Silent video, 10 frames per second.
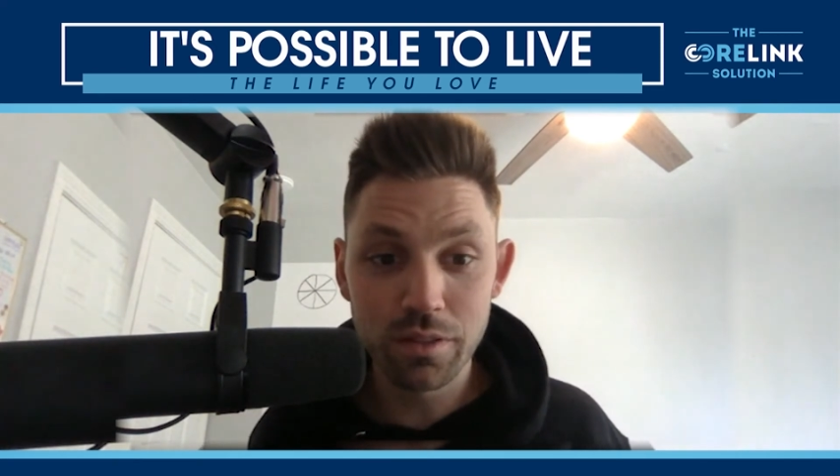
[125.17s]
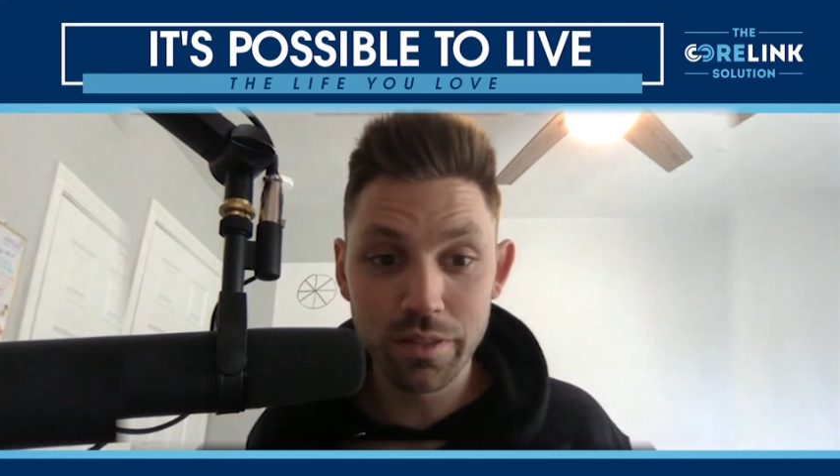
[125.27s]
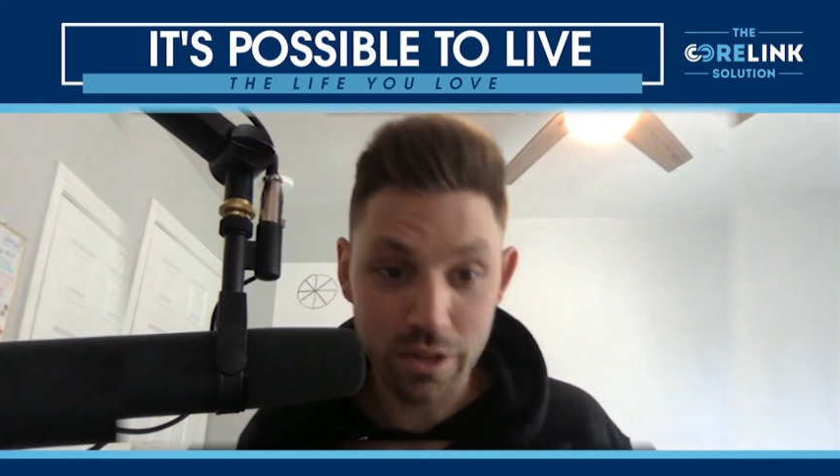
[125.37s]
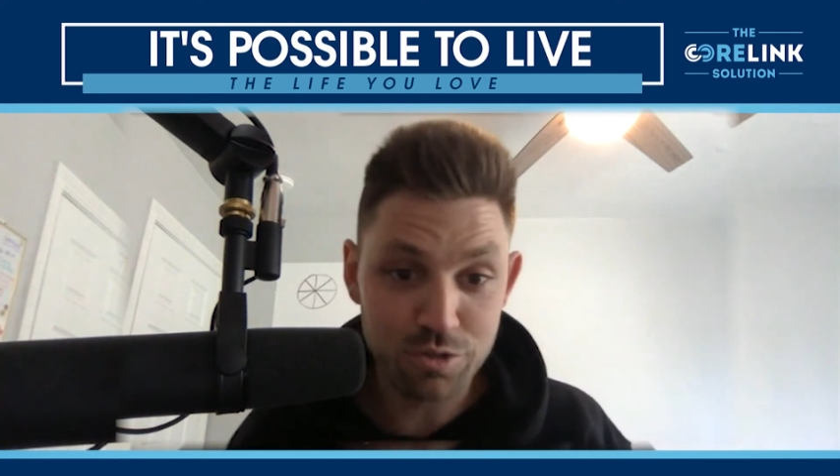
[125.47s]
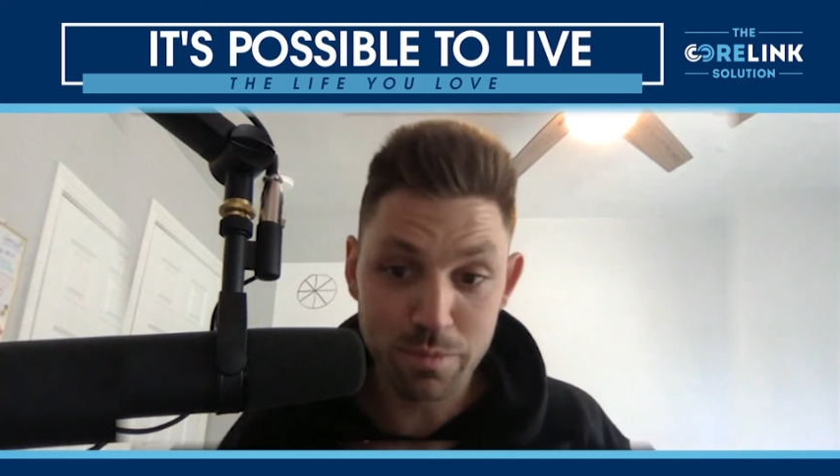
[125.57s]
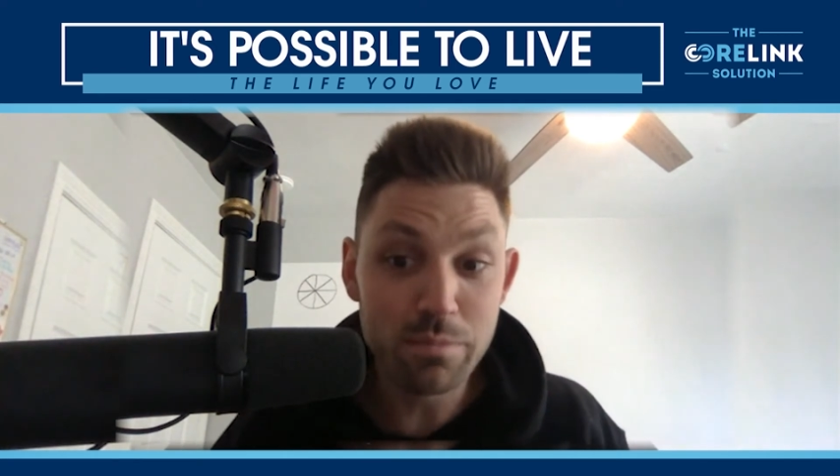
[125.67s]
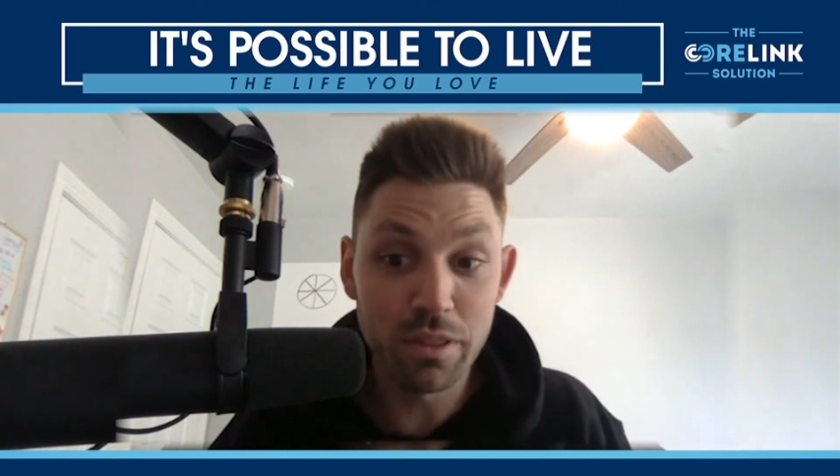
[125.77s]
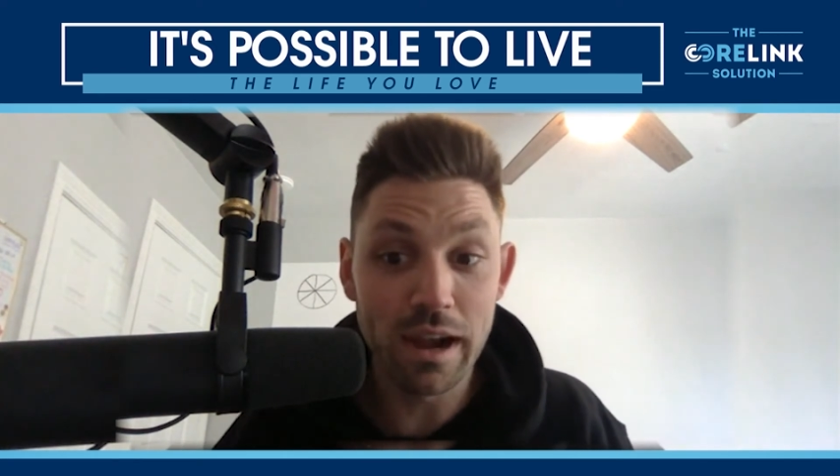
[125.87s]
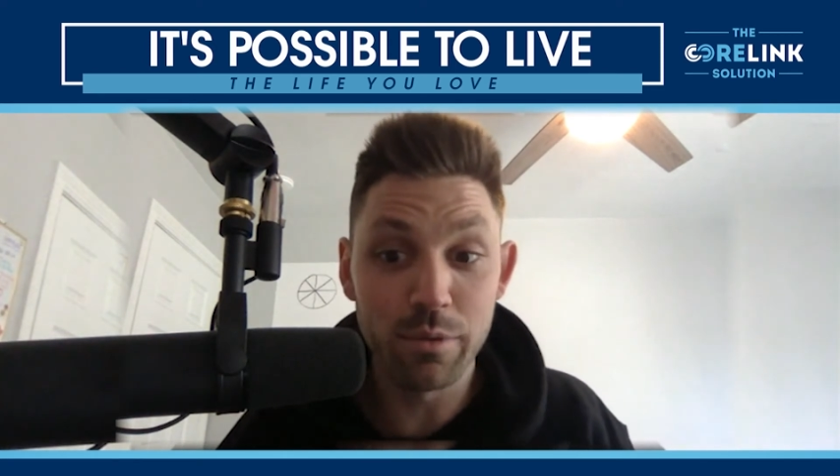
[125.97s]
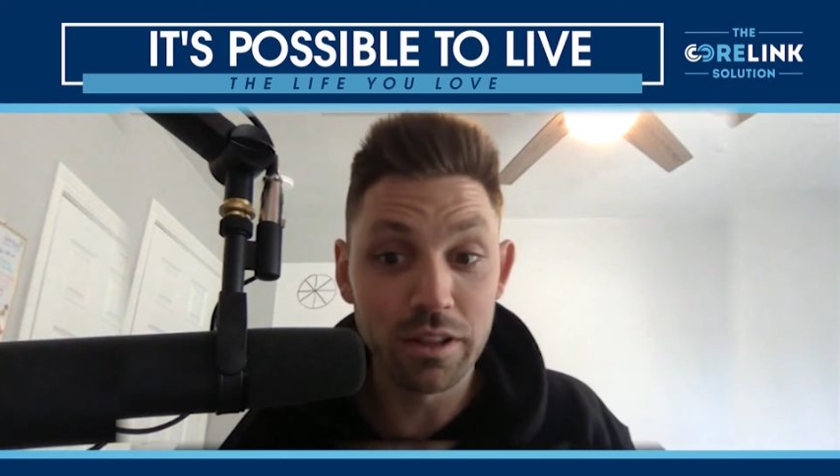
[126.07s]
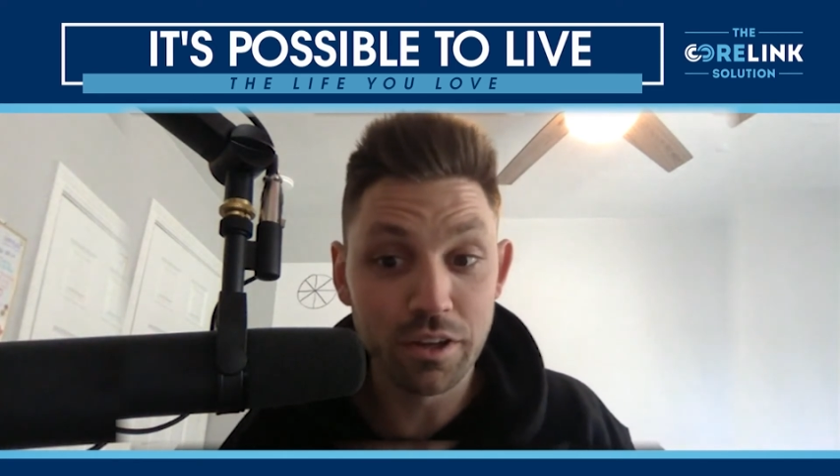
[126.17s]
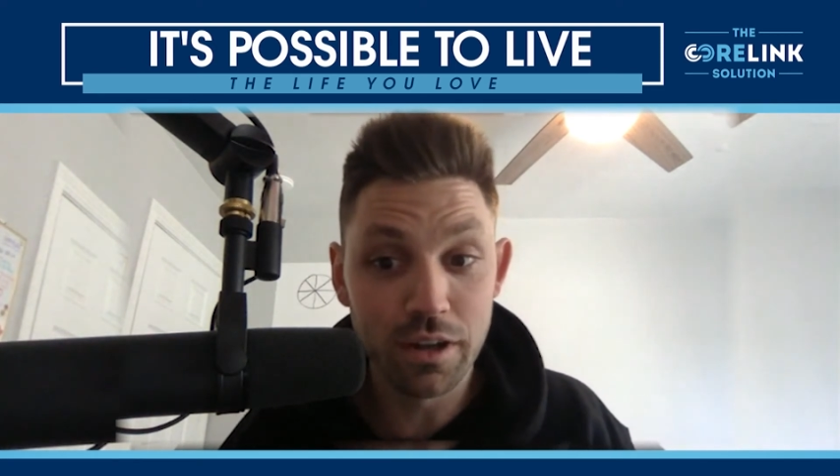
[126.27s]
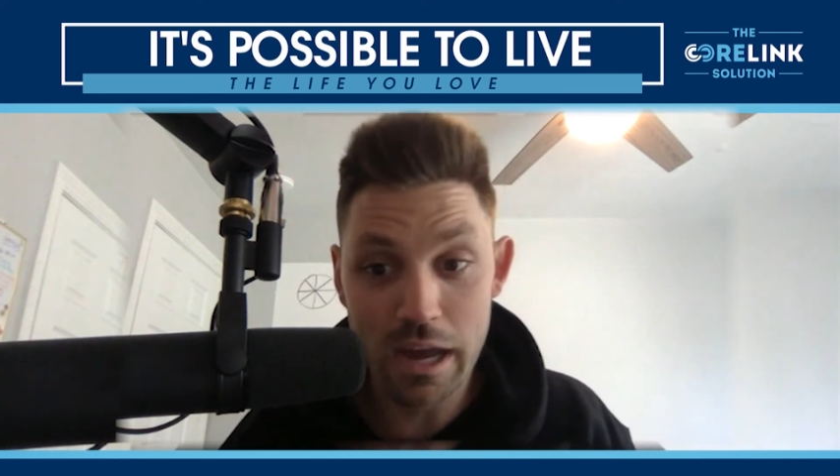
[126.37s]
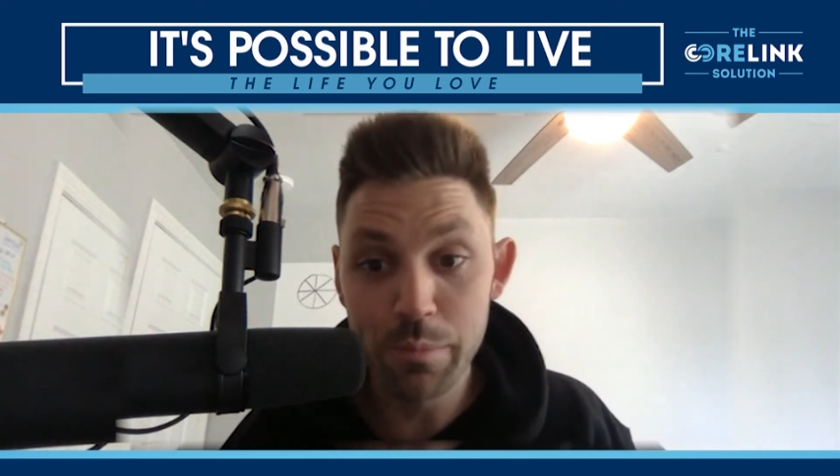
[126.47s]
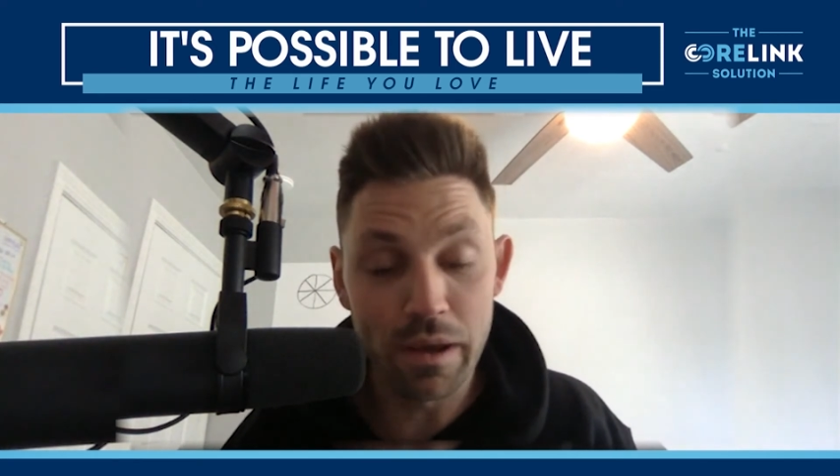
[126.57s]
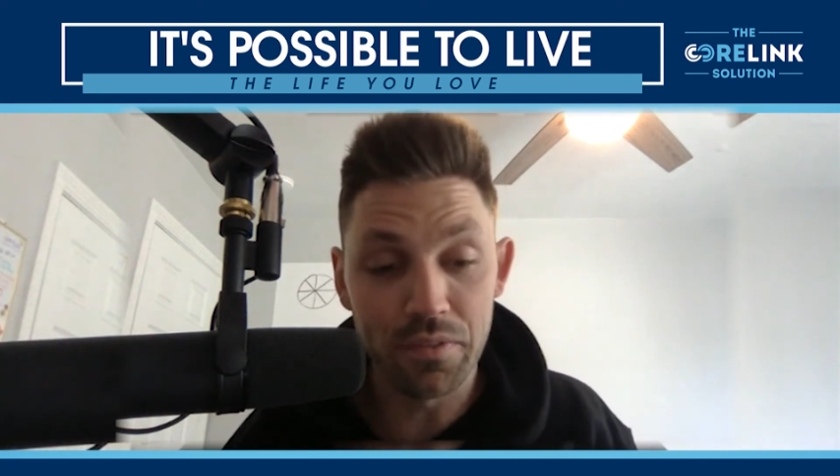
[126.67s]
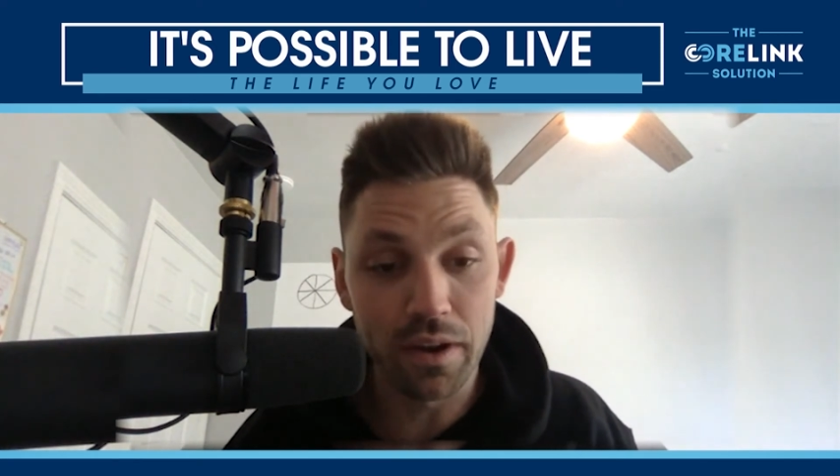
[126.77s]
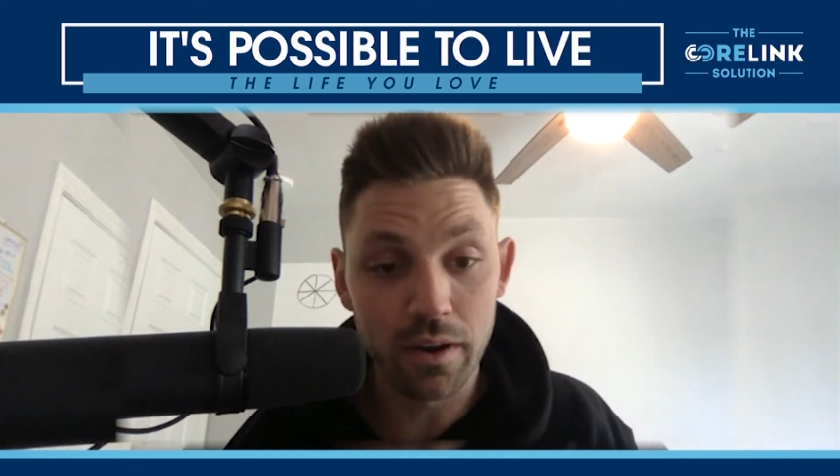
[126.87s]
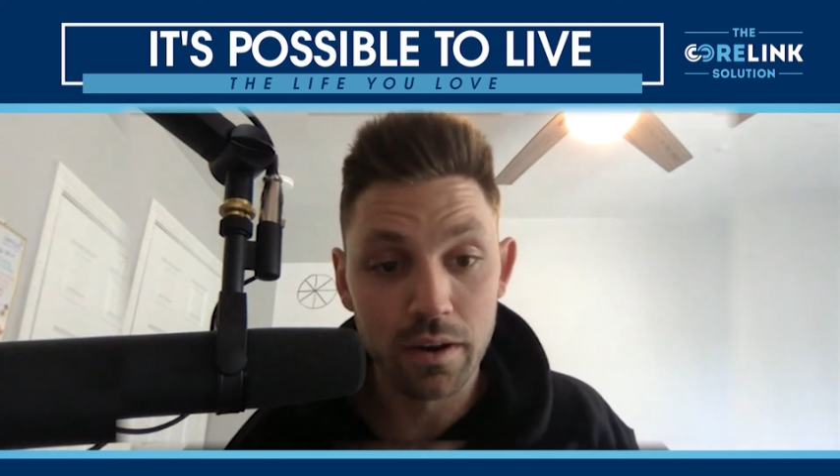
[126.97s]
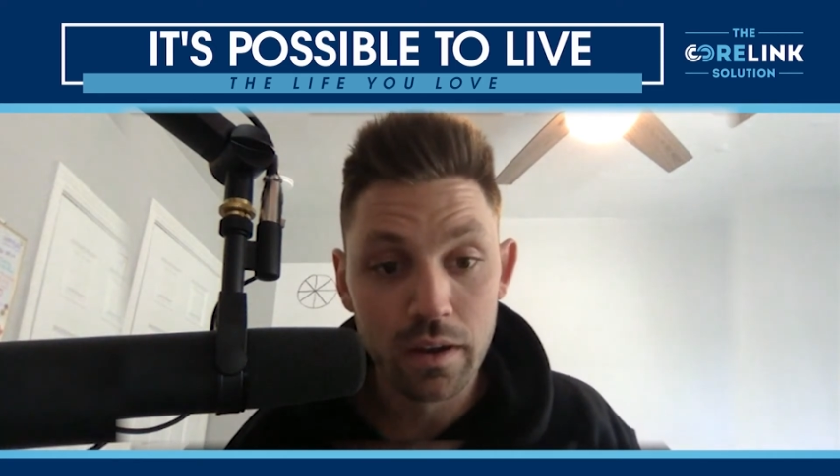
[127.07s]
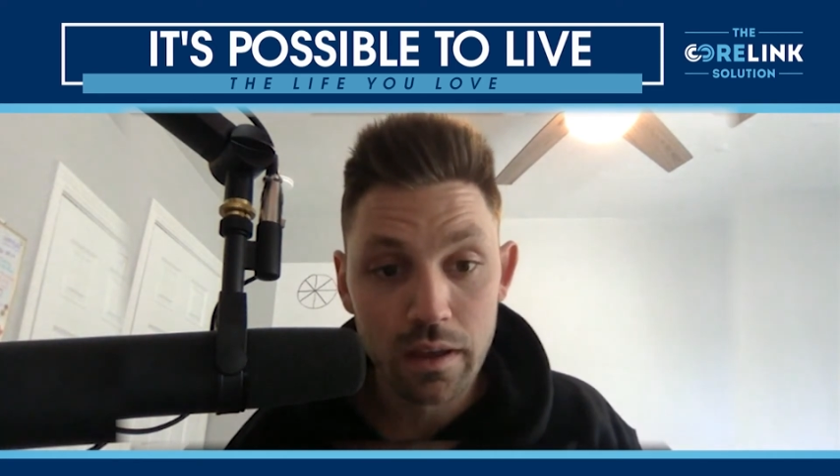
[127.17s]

there's people that I really could help out there.